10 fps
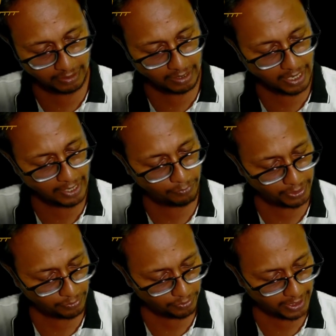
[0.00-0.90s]
and we
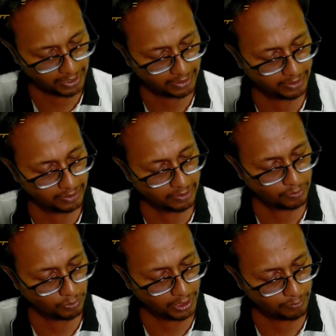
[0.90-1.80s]
know that
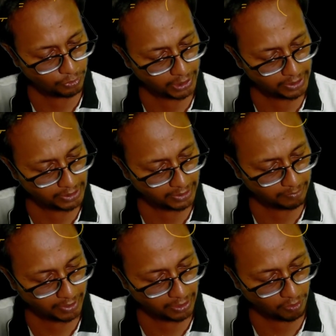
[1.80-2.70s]
rolling motion is nothing
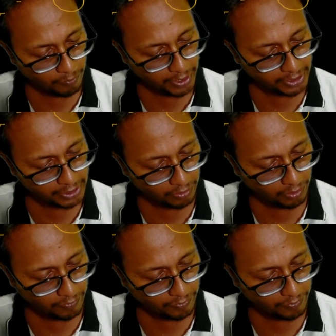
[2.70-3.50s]
but a combination of